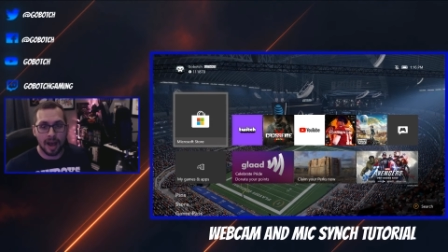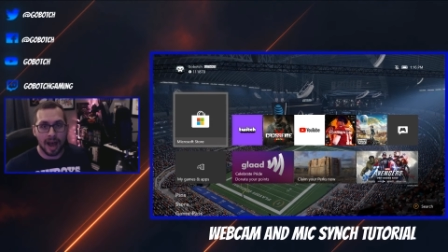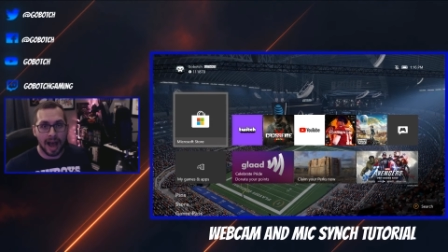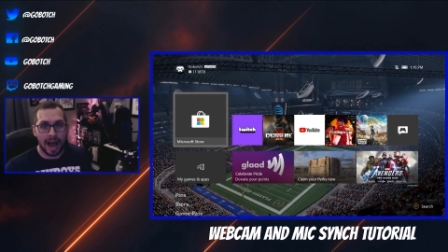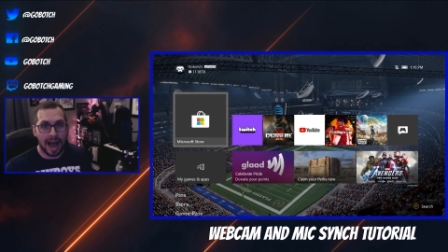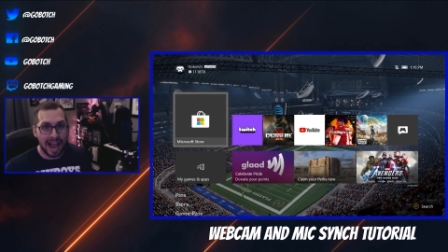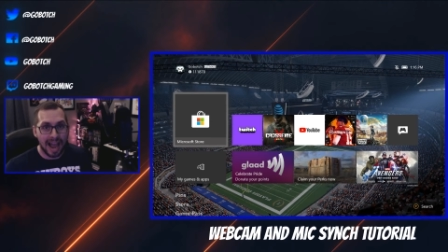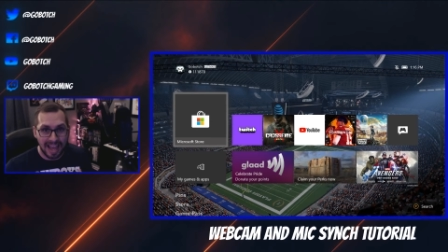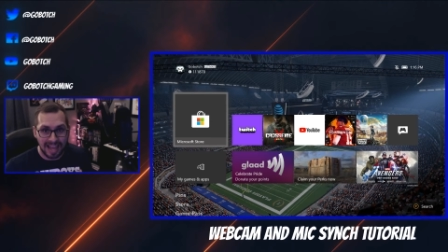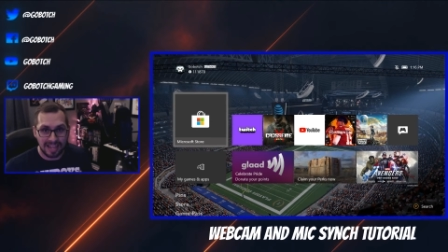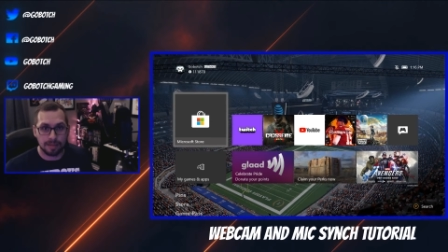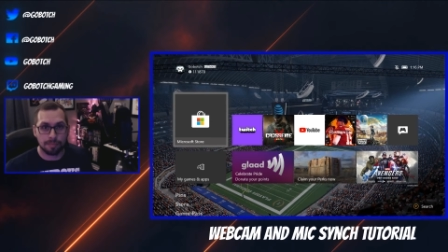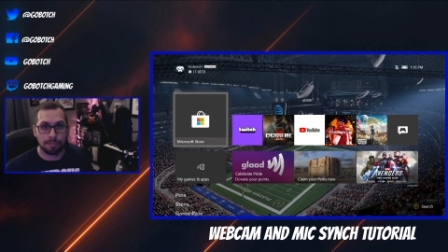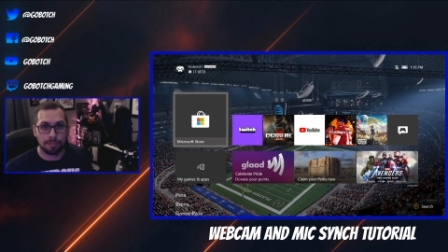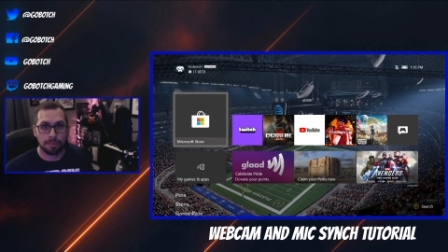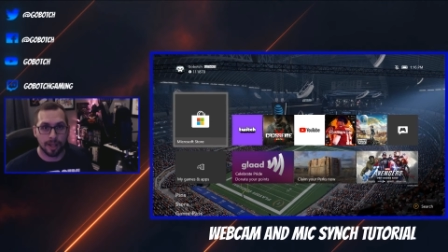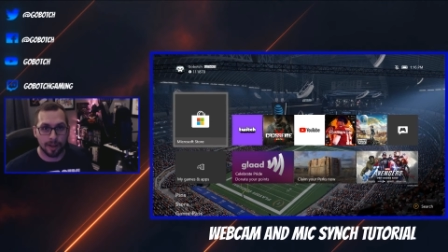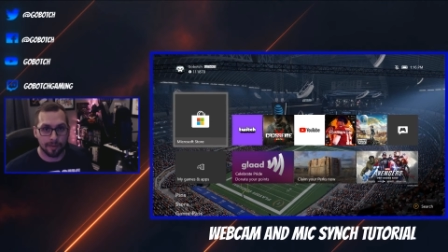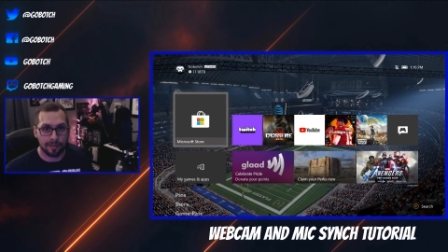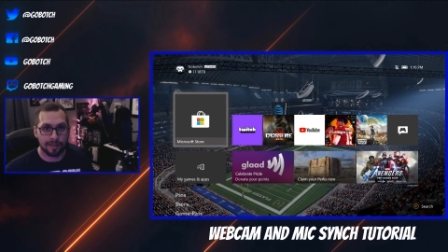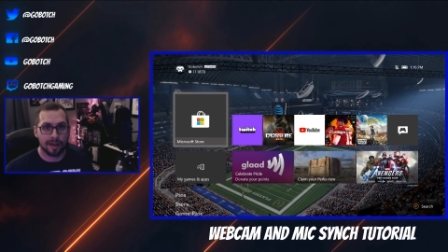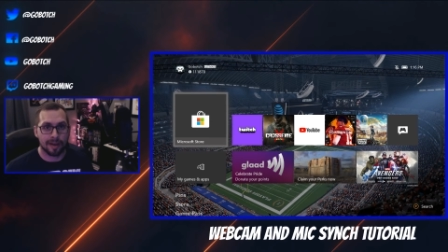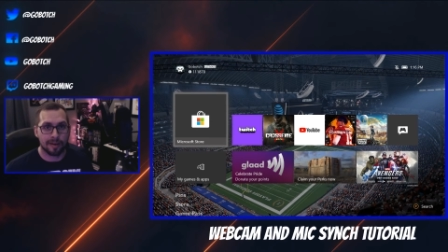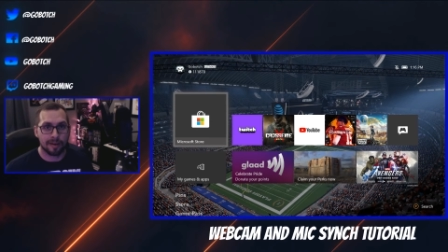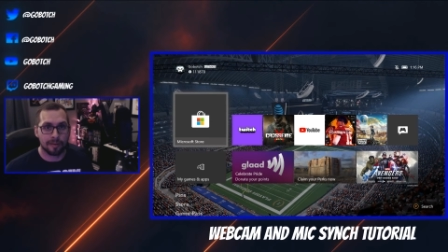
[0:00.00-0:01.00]
I had to play
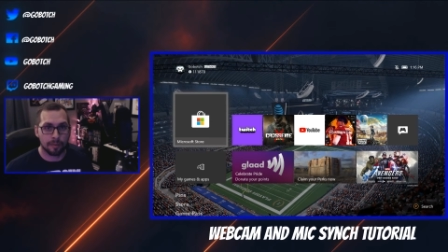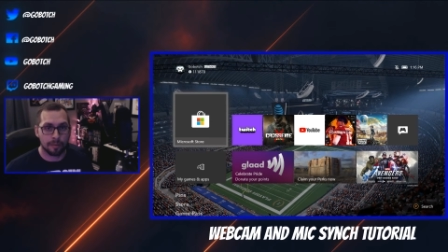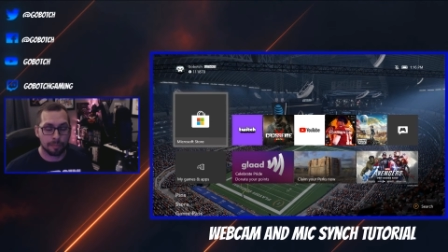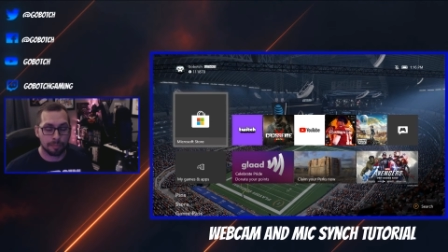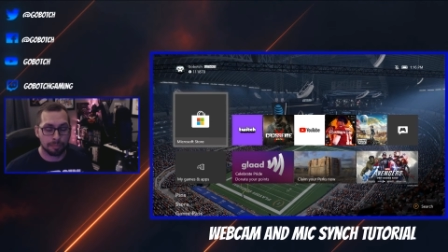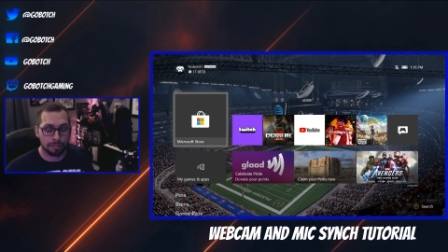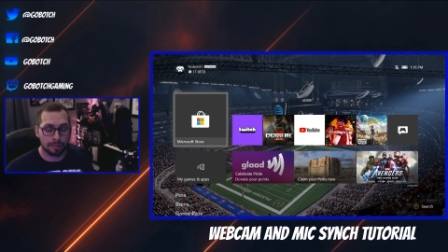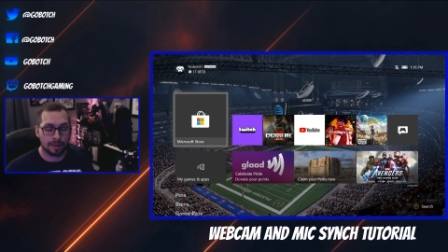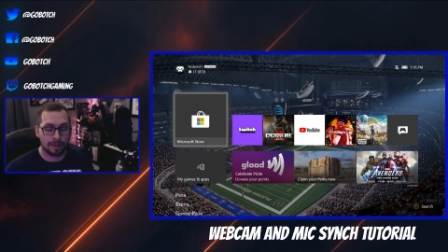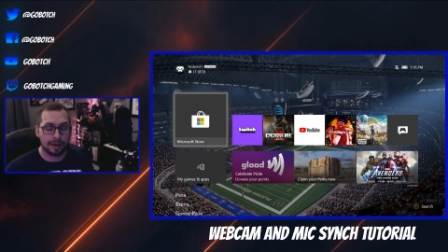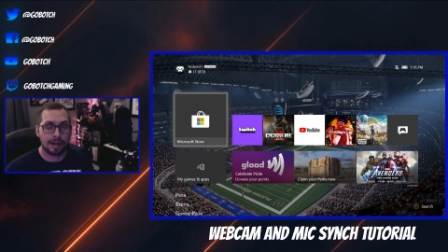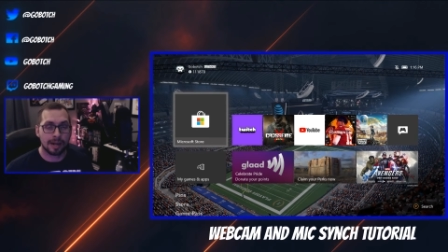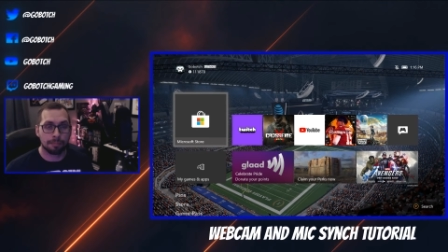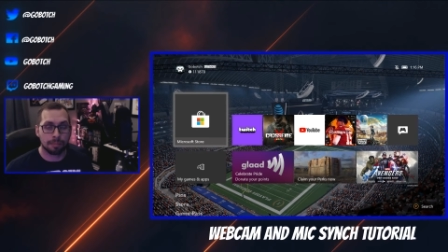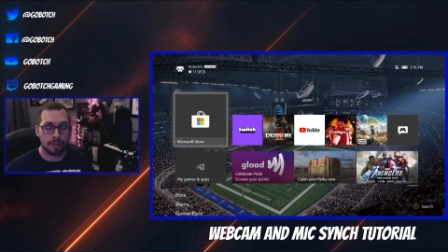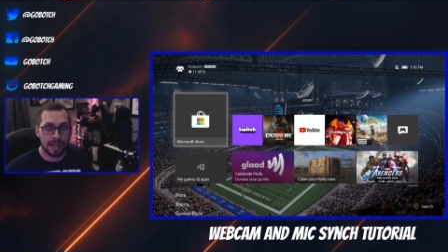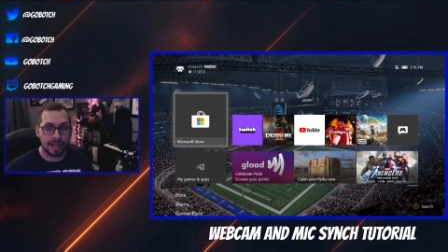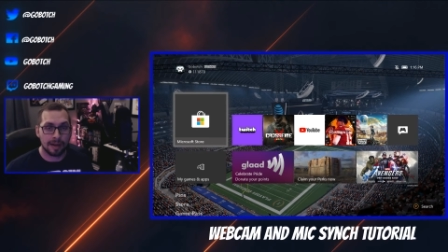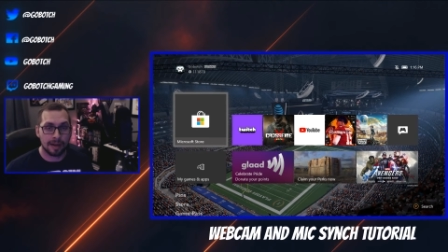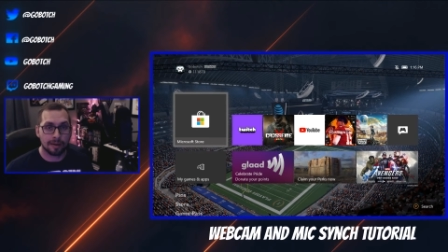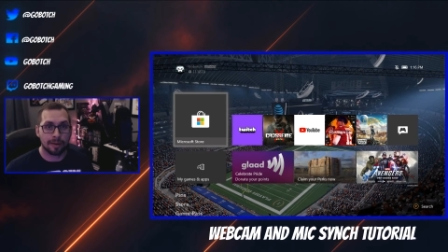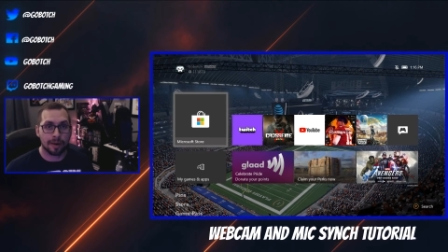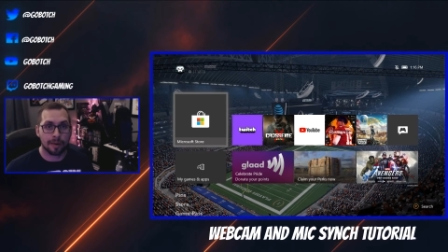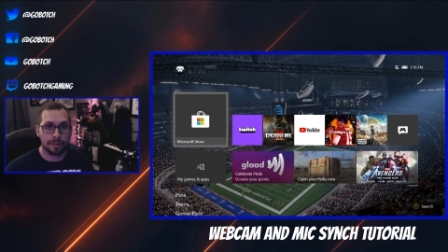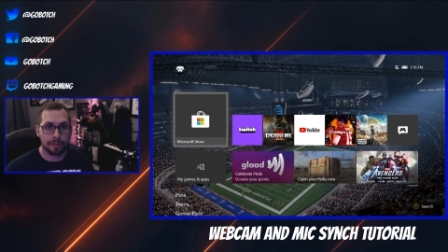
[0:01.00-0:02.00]
with that, play, play
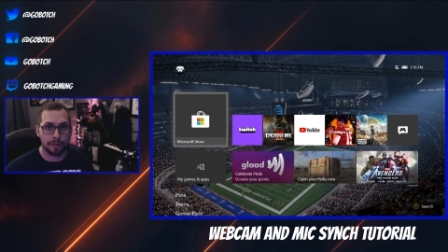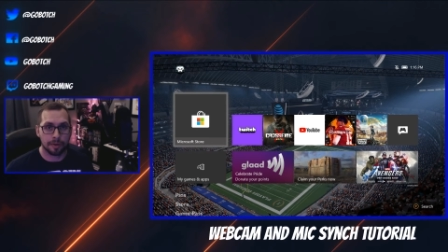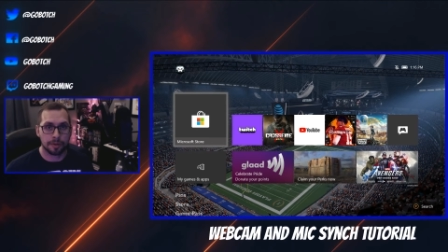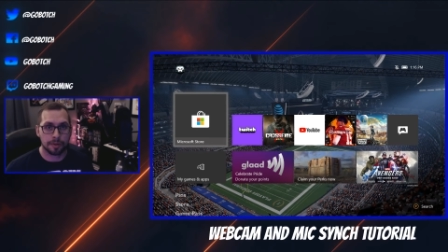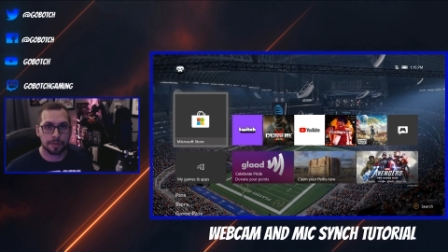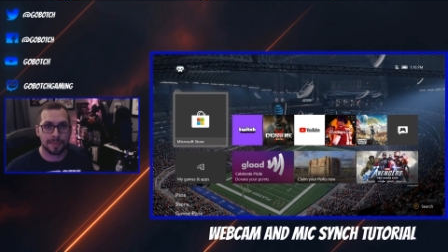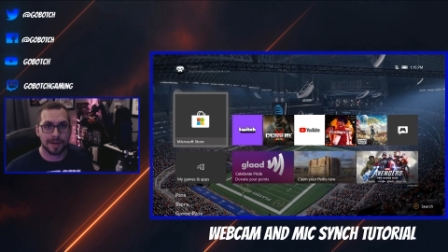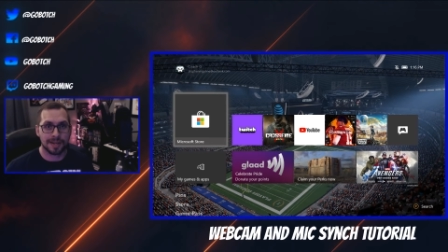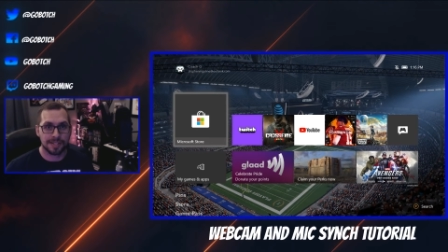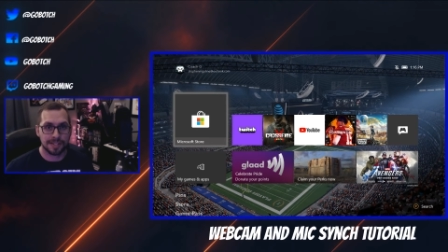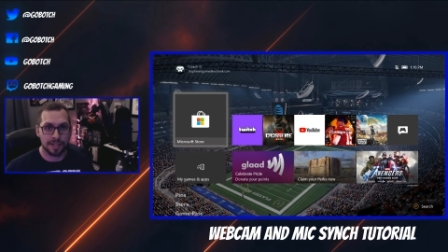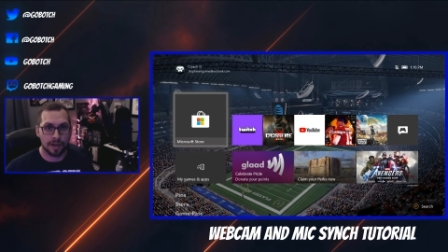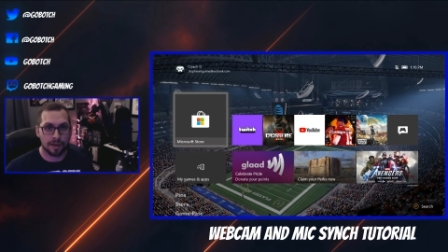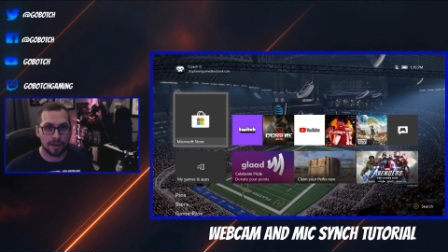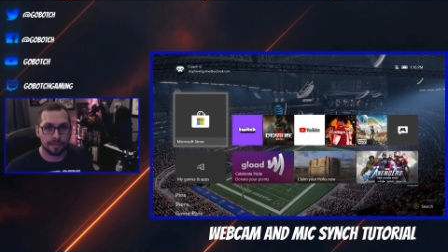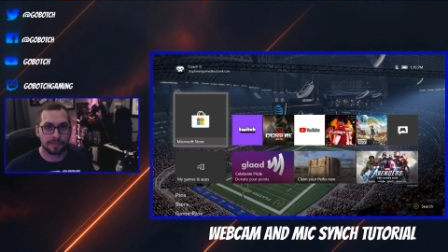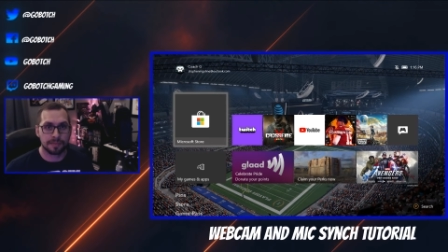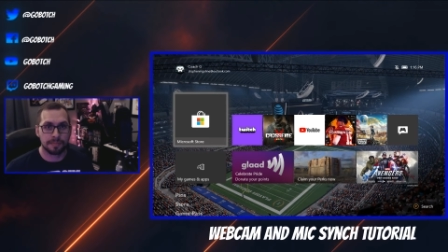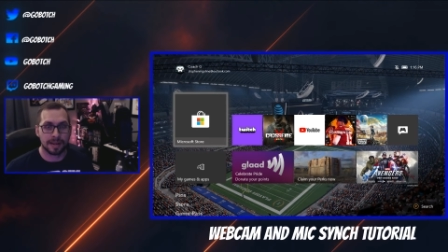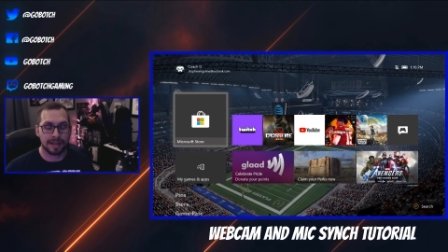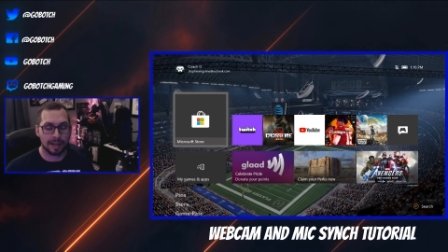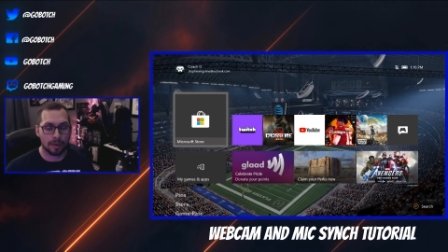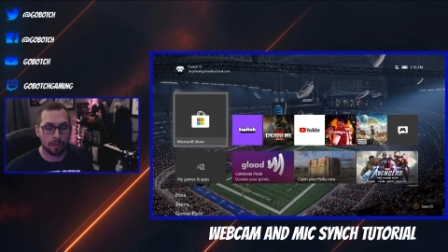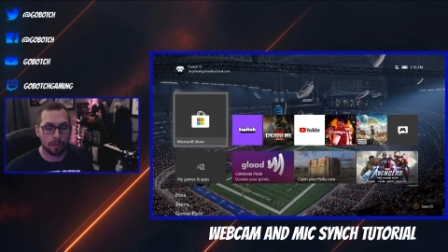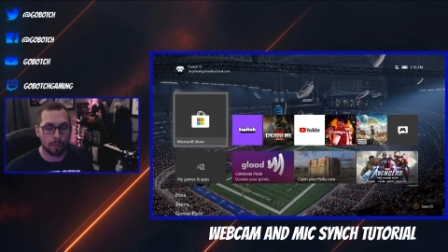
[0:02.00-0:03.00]
around with those myself to
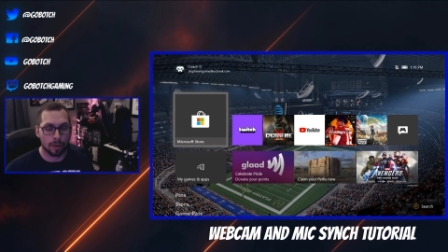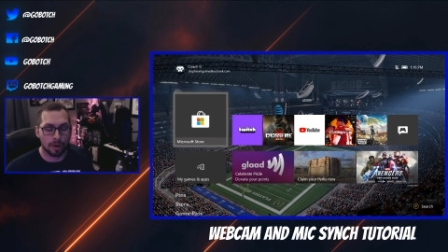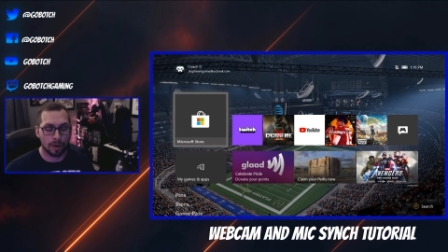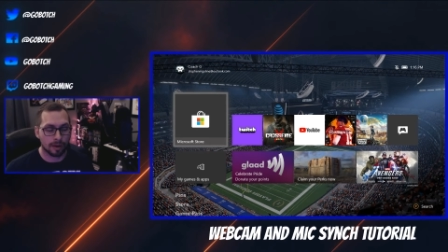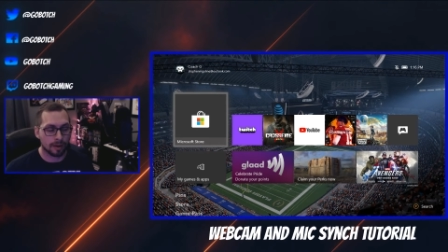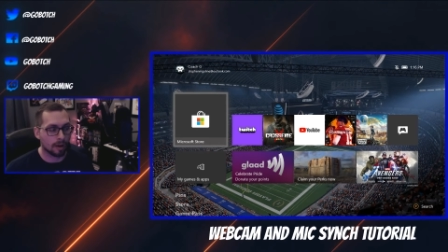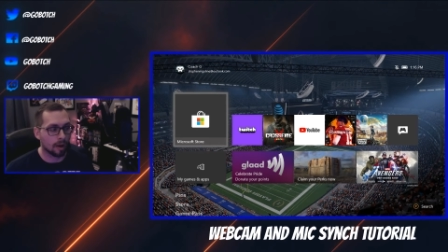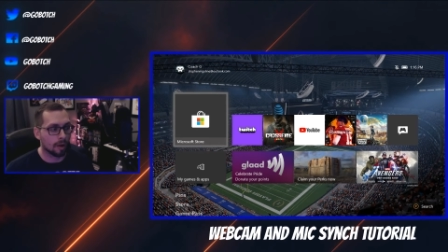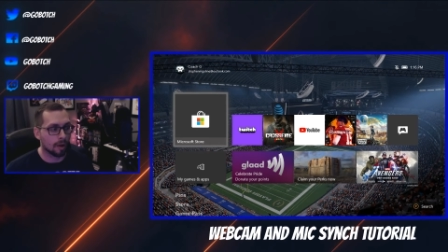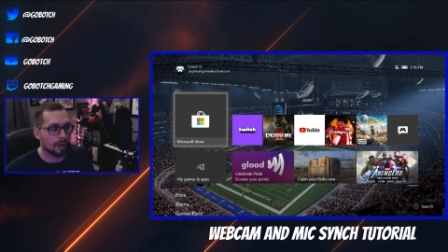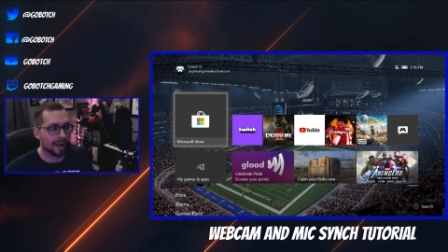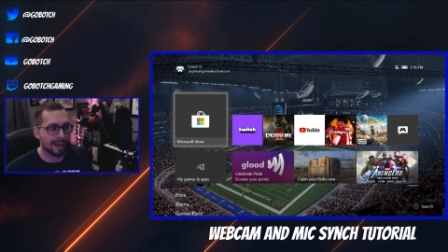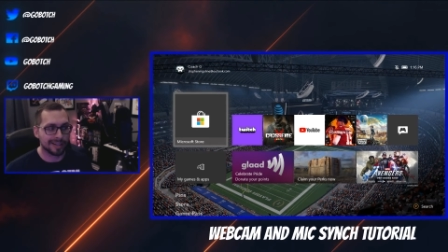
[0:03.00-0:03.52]
make it work. All